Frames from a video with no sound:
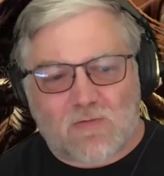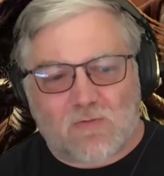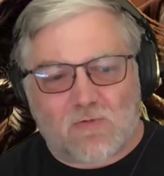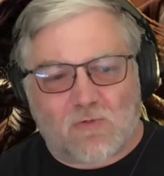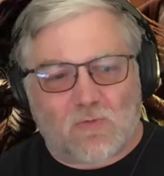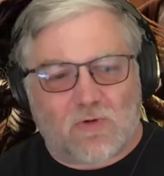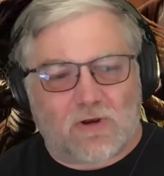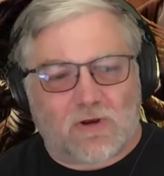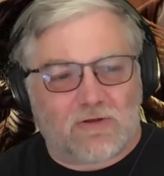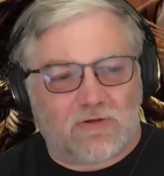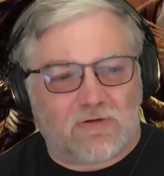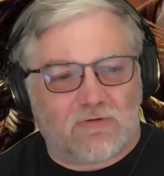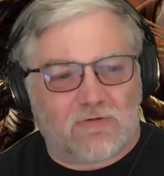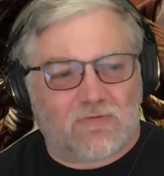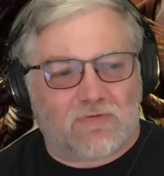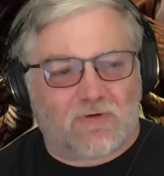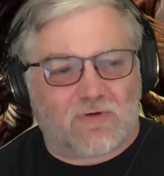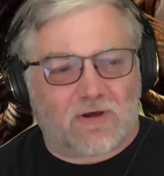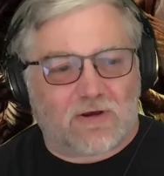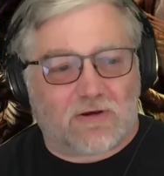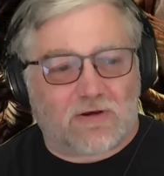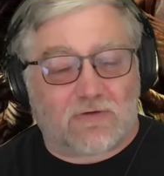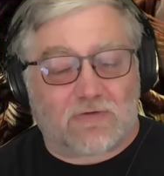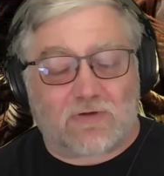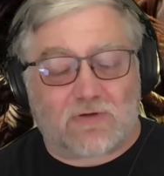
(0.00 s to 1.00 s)
But what I do
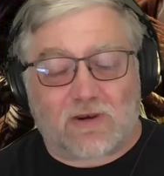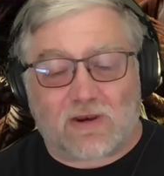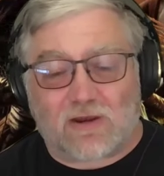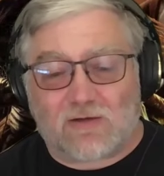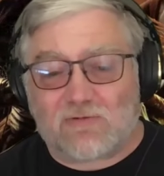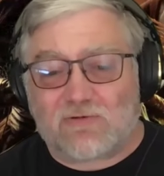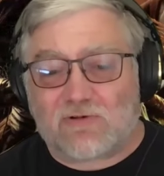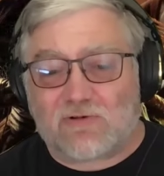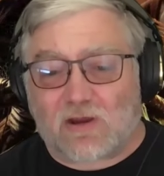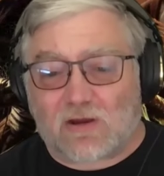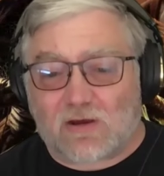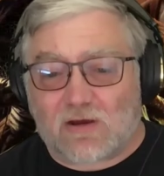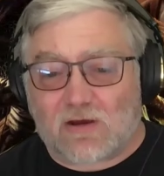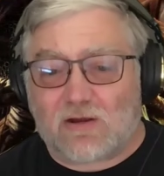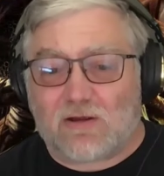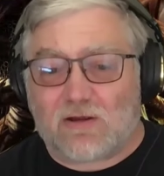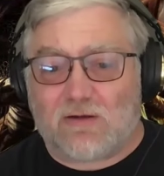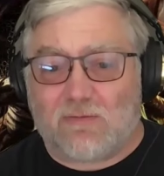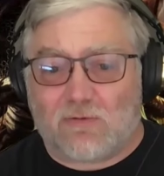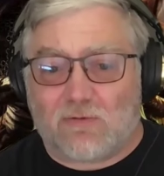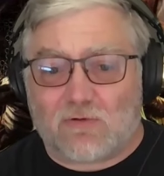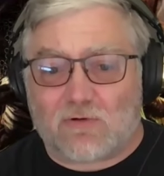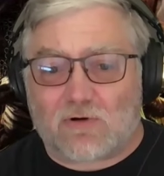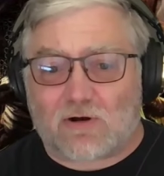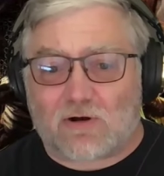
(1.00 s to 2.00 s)
find is that I'm
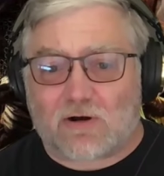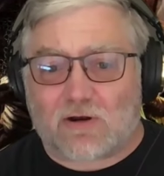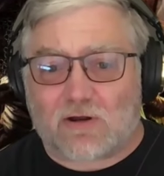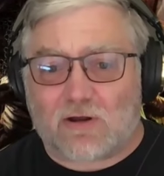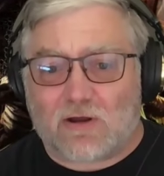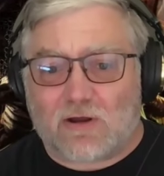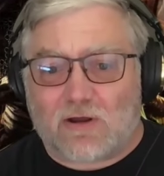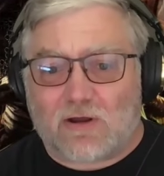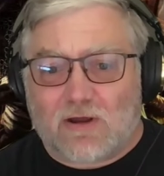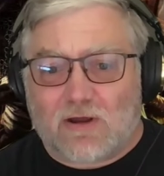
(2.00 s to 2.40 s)
shockingly bored.